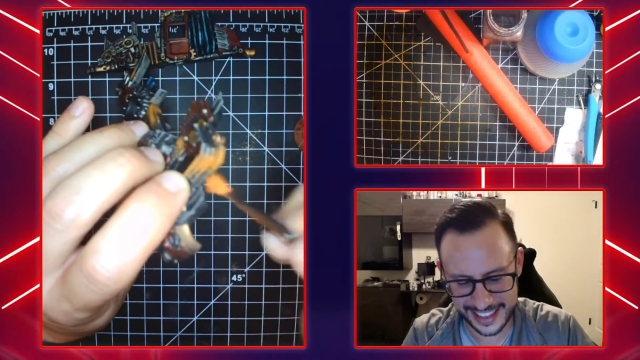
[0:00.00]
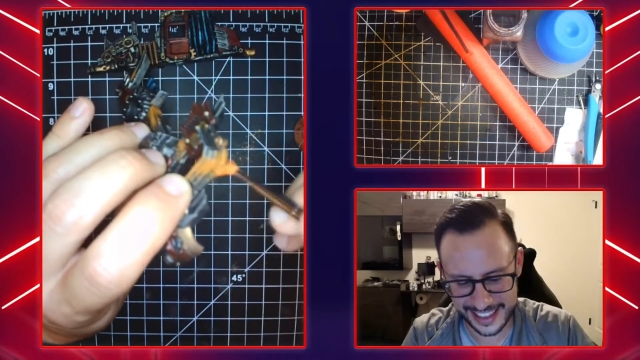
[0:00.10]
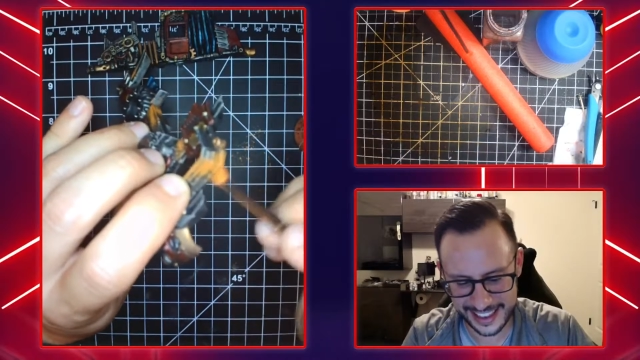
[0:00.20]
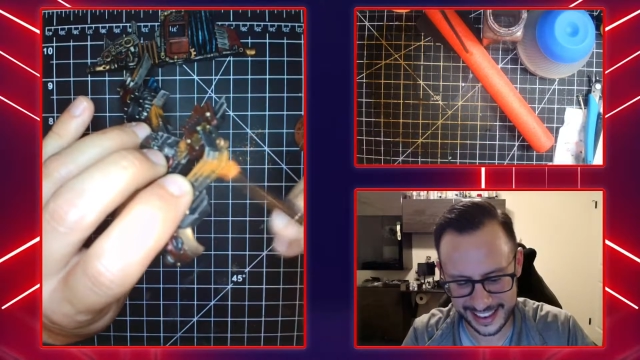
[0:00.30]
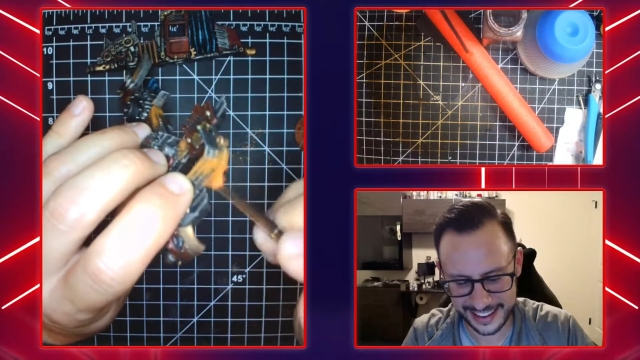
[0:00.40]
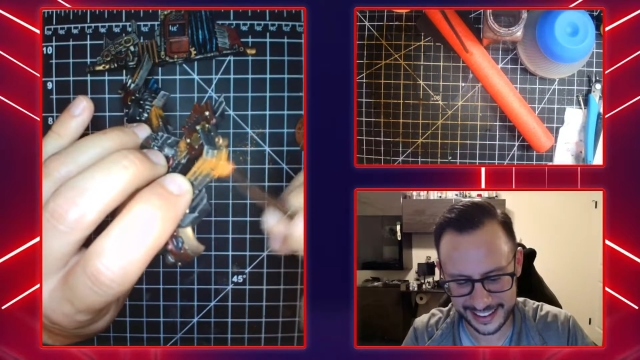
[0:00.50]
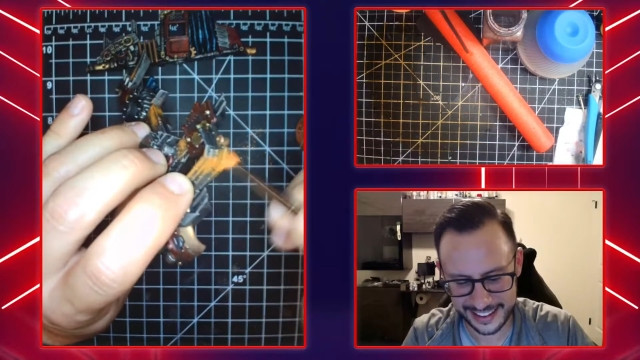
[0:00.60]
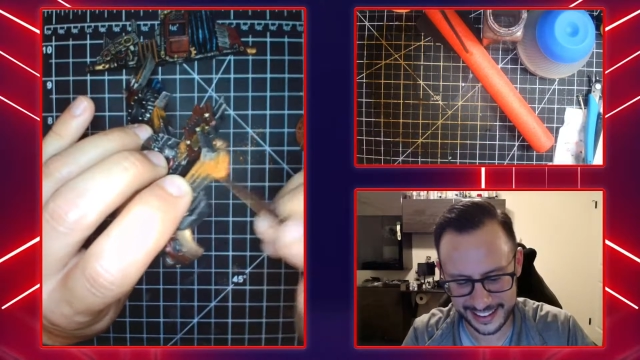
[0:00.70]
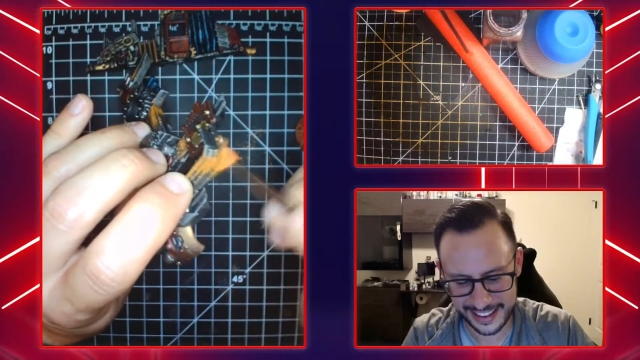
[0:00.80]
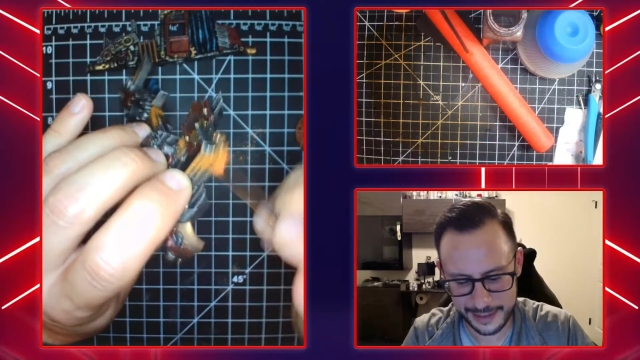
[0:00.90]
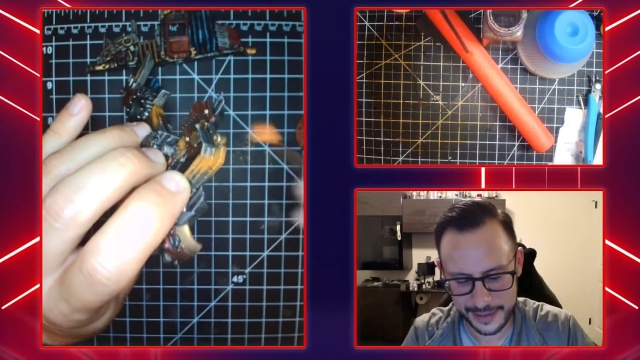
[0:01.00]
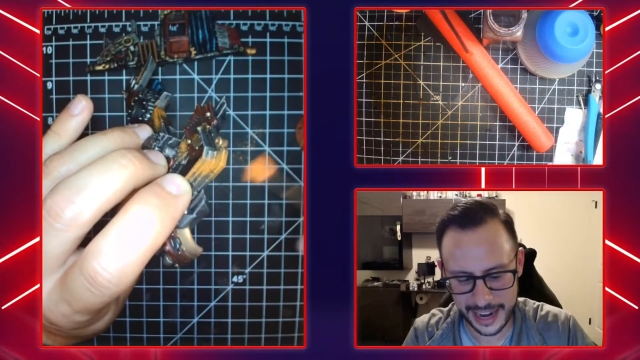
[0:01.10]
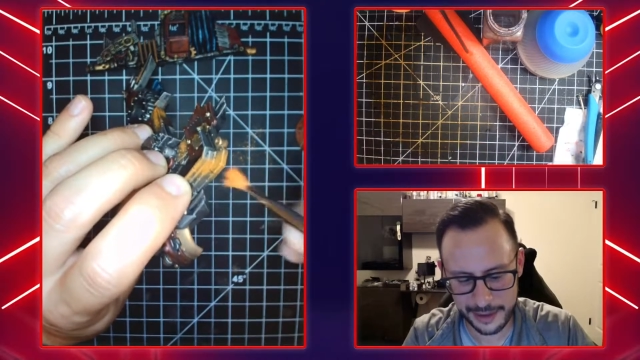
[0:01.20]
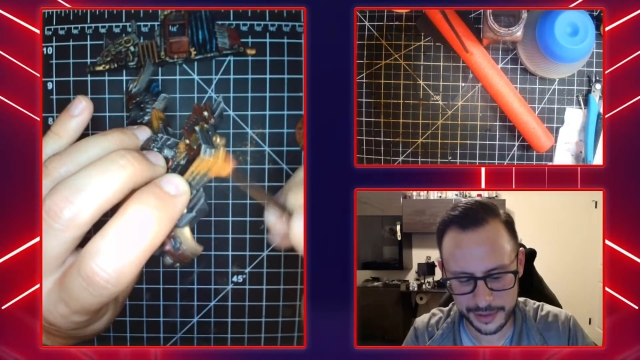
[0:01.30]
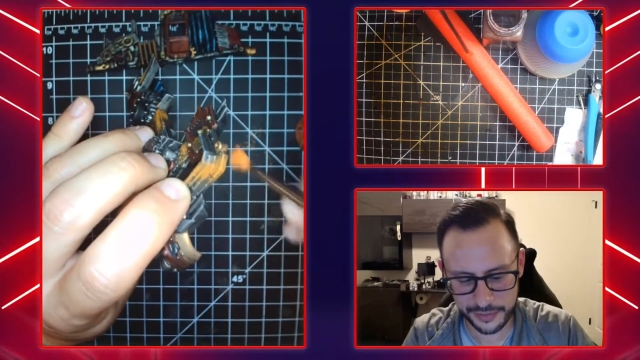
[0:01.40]
Yeah. I mean,
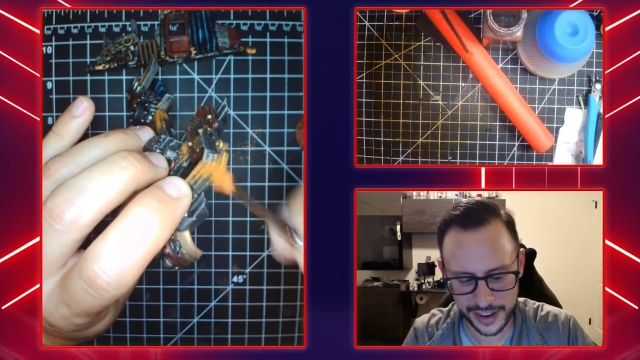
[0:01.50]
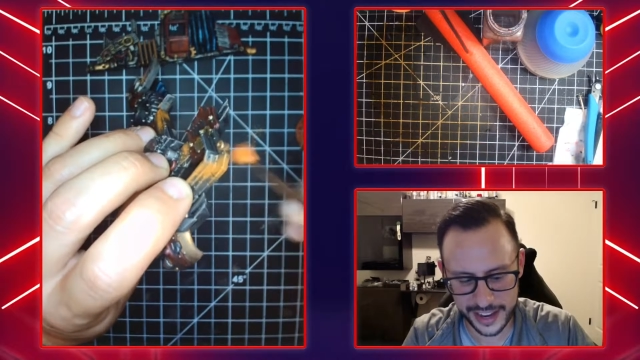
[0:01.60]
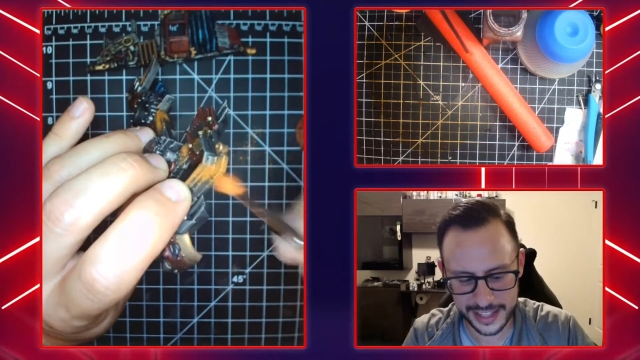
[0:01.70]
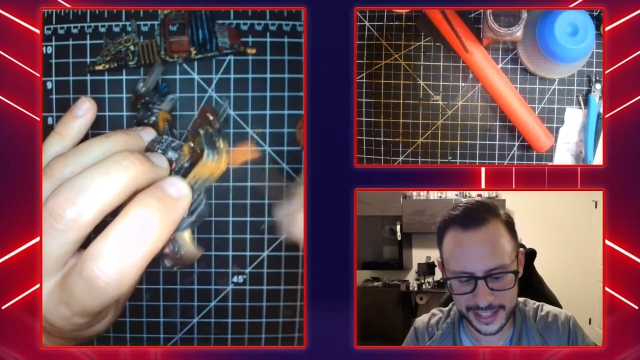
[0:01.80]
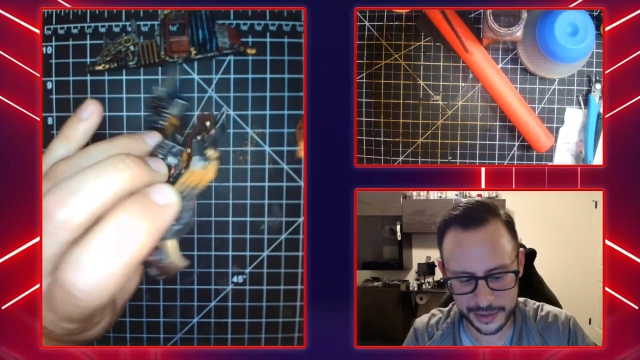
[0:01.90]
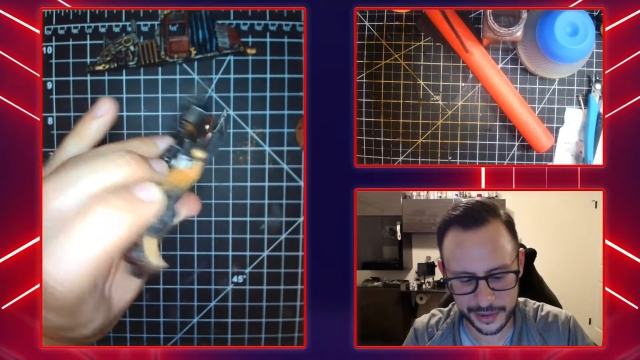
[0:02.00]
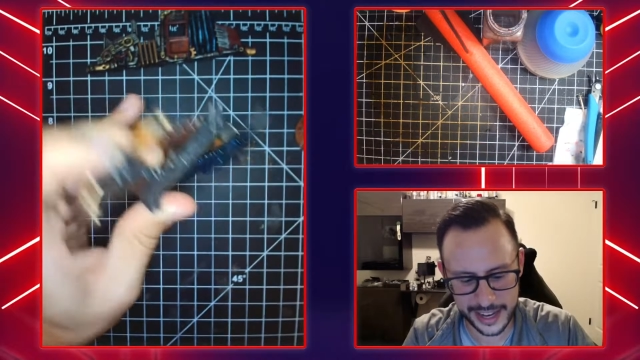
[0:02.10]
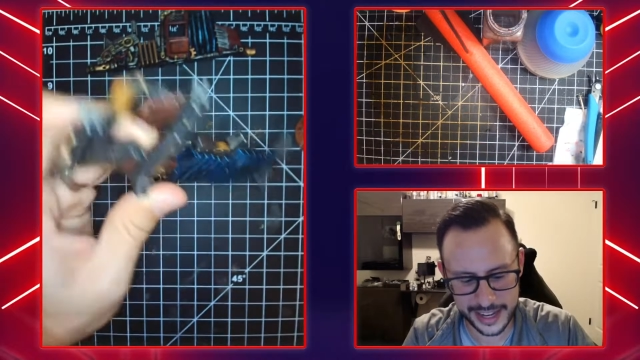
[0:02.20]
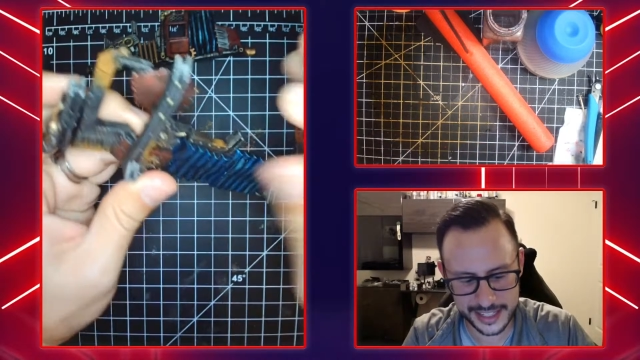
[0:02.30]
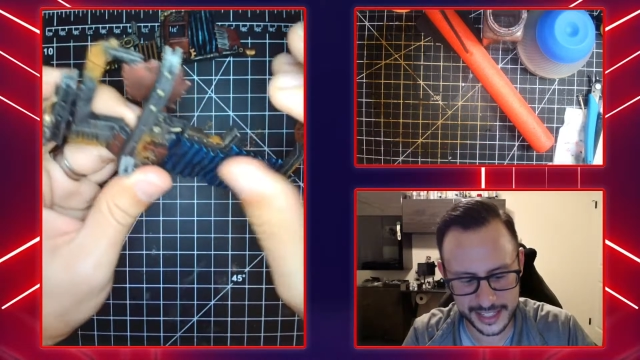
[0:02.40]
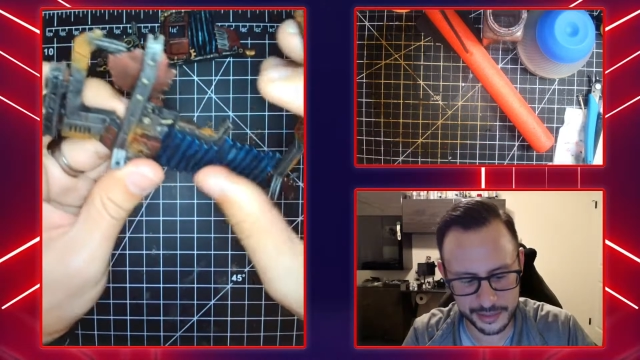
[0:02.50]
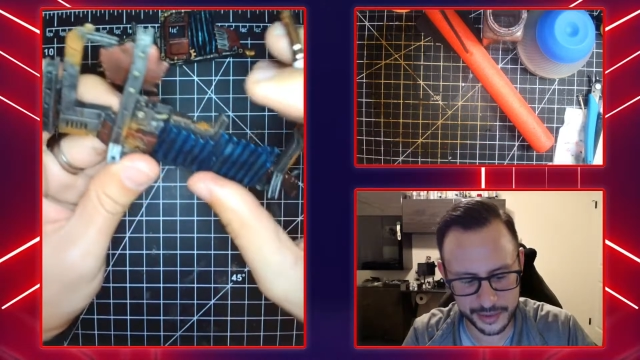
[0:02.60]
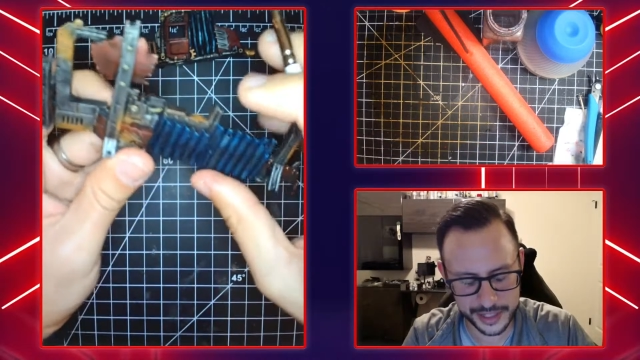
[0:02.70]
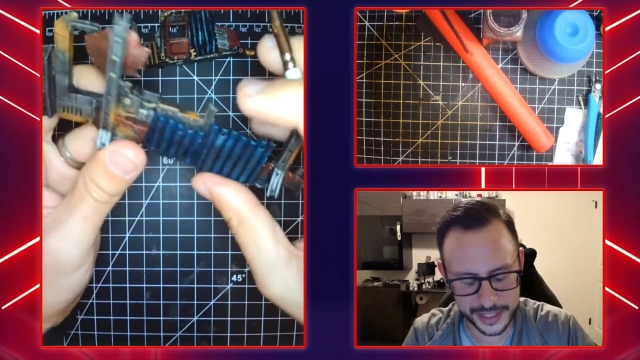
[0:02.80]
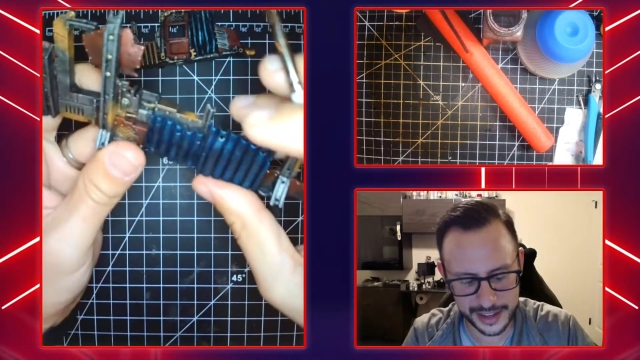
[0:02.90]
I was fine either way. I just didn't
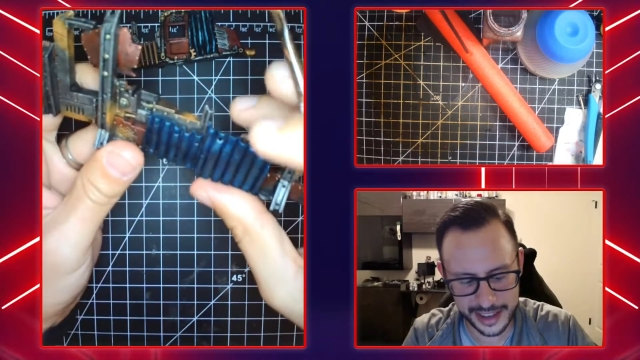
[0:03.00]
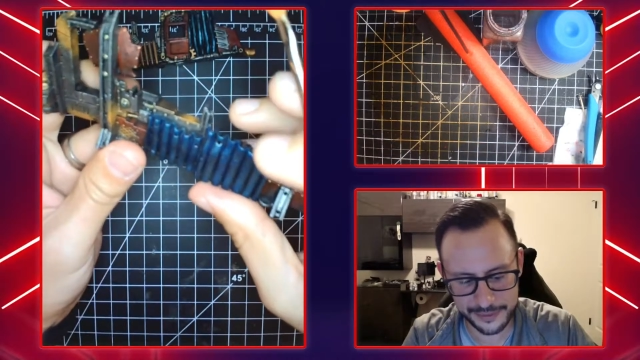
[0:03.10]
want...